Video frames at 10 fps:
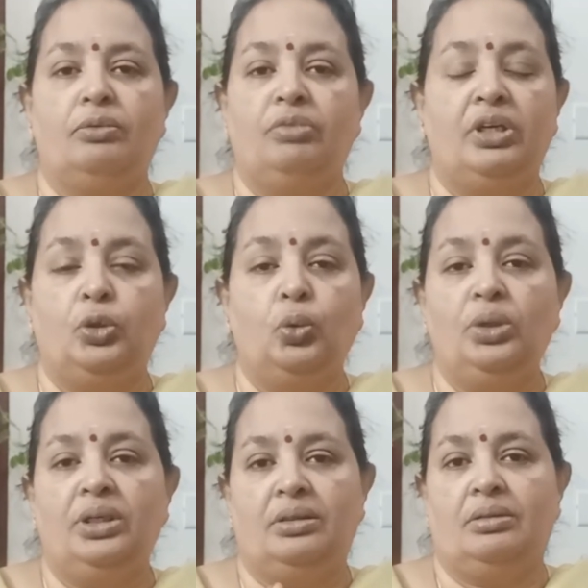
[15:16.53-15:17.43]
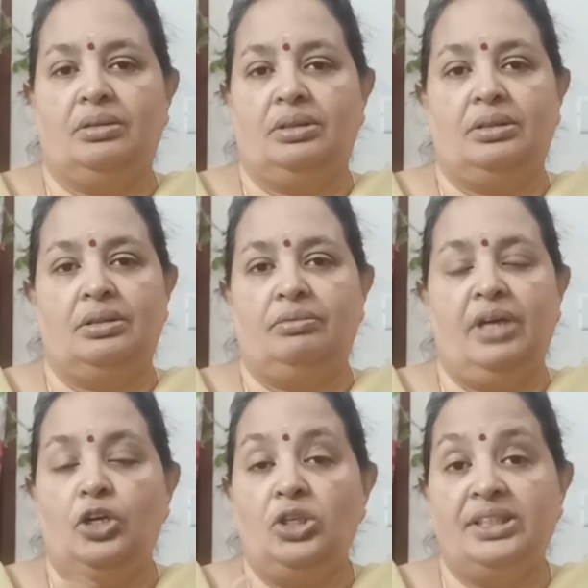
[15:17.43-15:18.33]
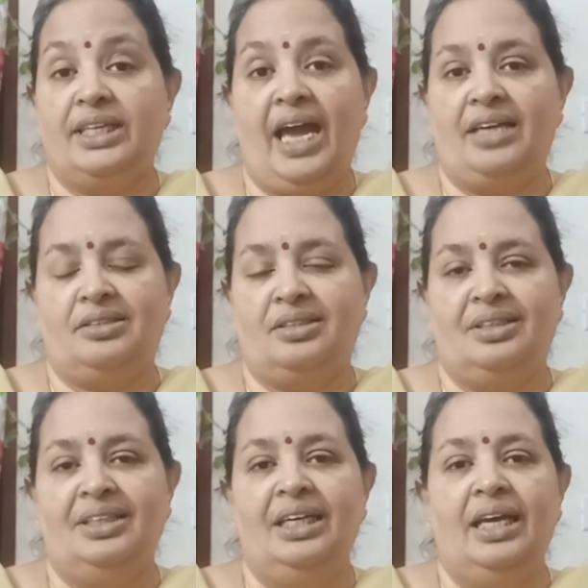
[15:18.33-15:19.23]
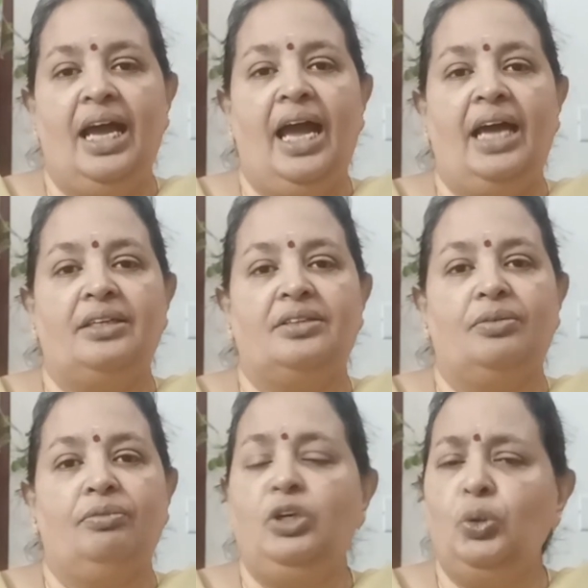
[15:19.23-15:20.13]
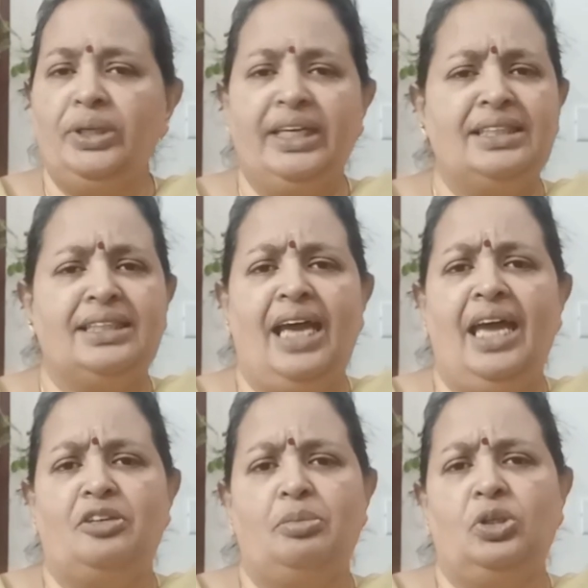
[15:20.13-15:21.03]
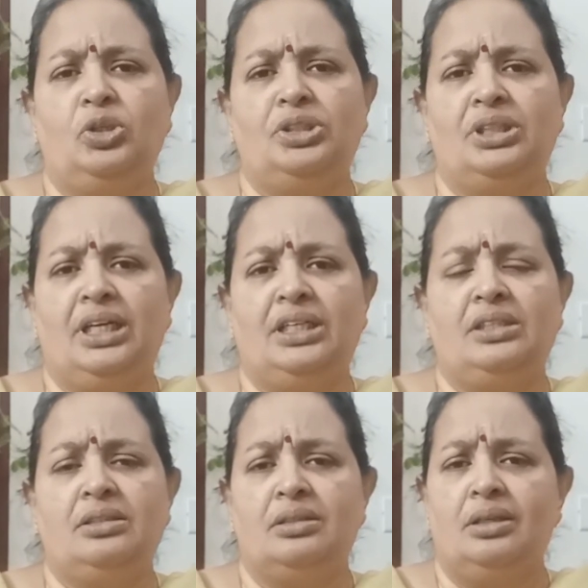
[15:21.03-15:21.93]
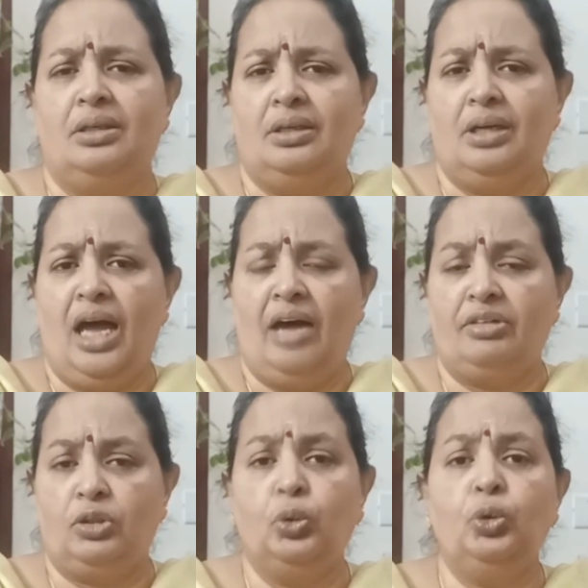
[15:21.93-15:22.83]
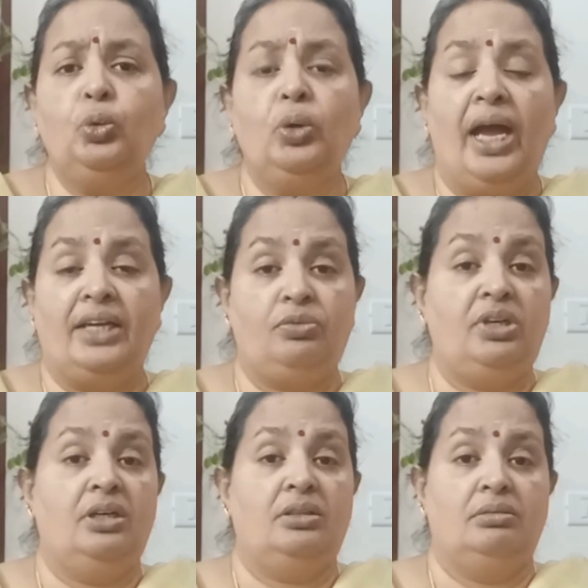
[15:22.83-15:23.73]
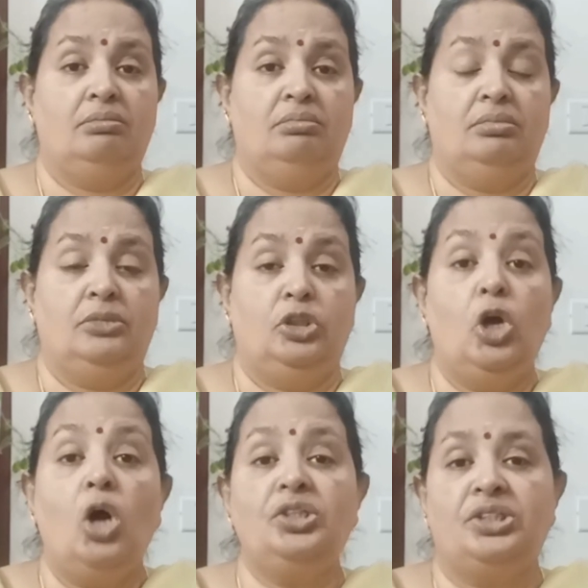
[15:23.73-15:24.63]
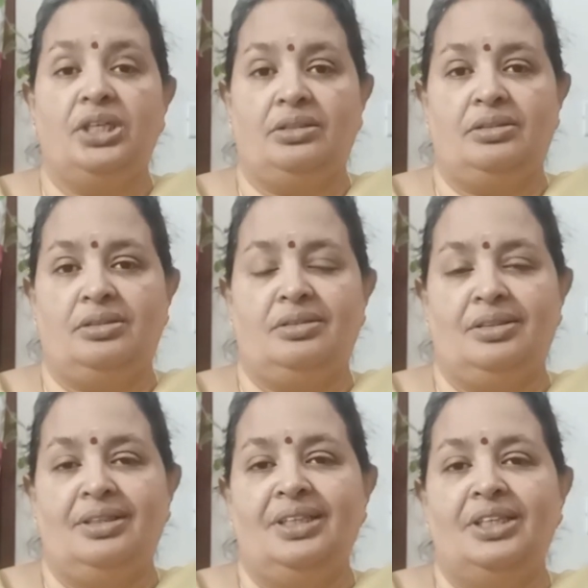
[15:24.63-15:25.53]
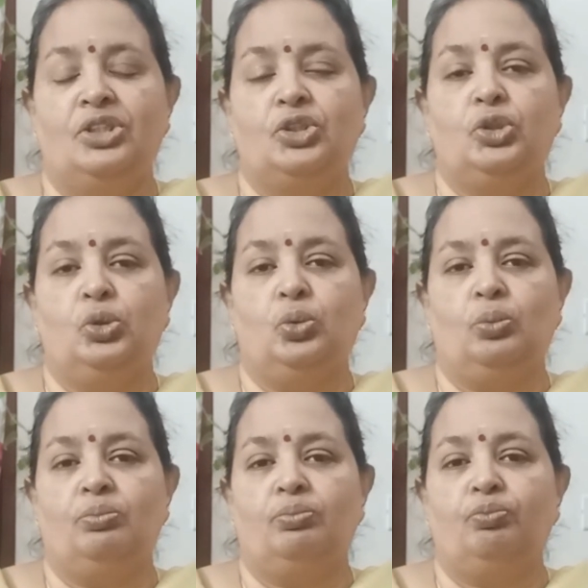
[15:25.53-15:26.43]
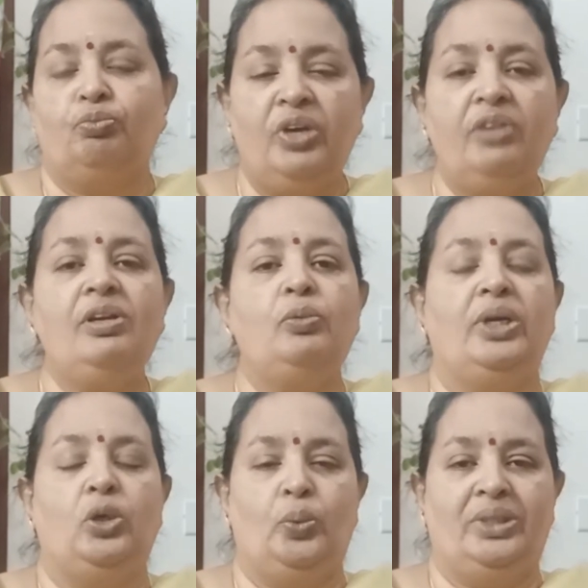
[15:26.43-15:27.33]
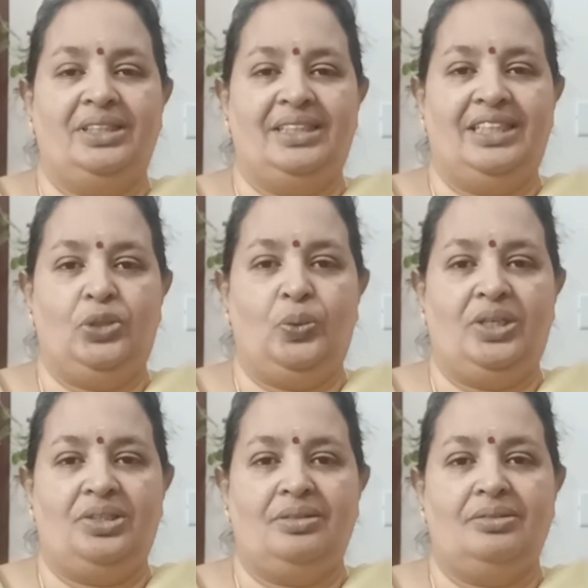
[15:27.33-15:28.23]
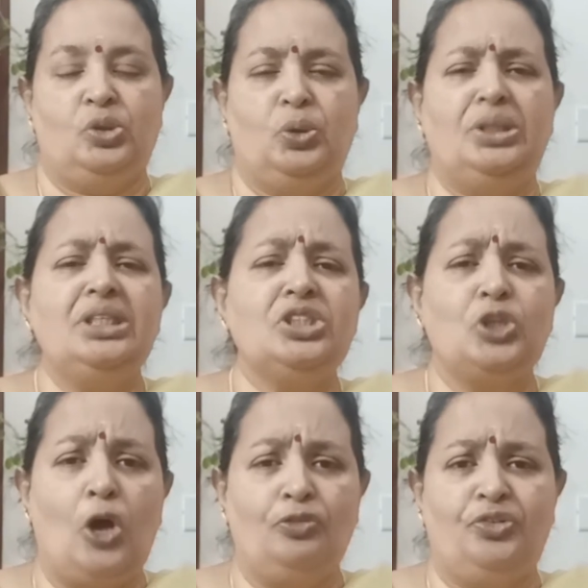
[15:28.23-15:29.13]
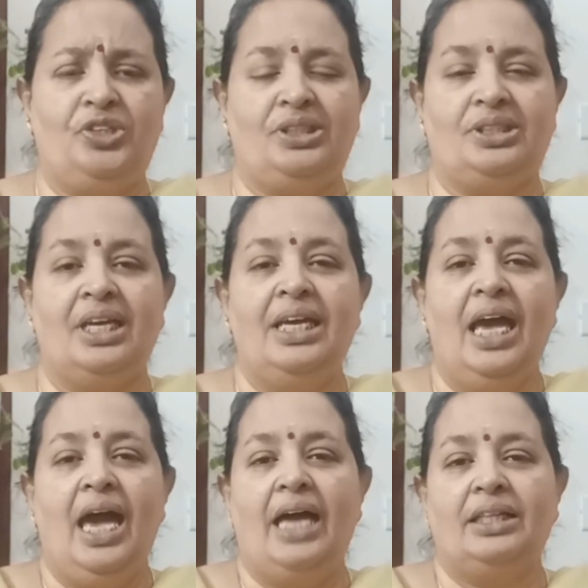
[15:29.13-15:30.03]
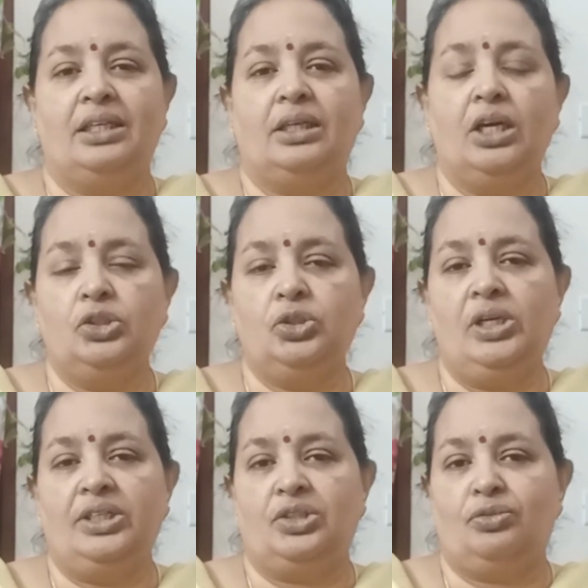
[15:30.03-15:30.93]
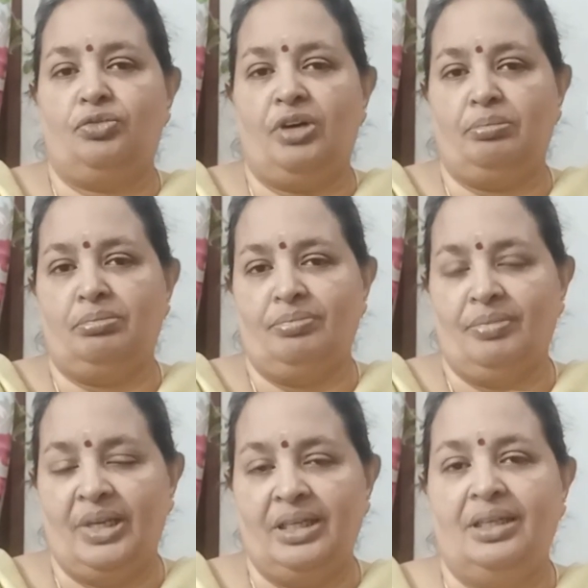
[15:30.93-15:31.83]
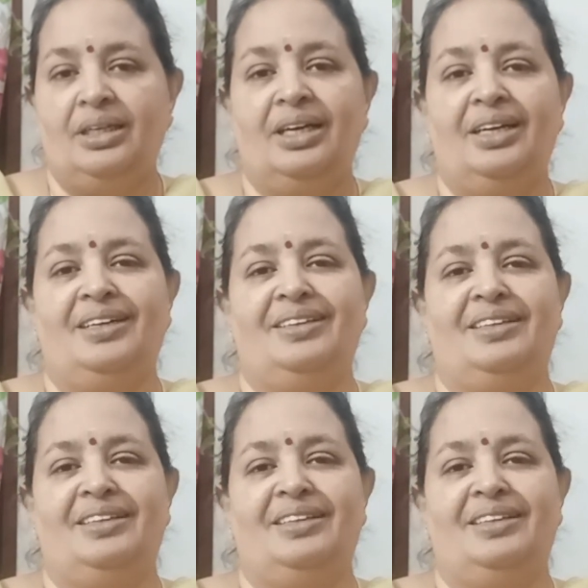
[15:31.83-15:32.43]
We don't we are not scared, and we don't get scared because it is our guru and we are your sons. So we will win over the situation. So this confidence and the consolation from uh,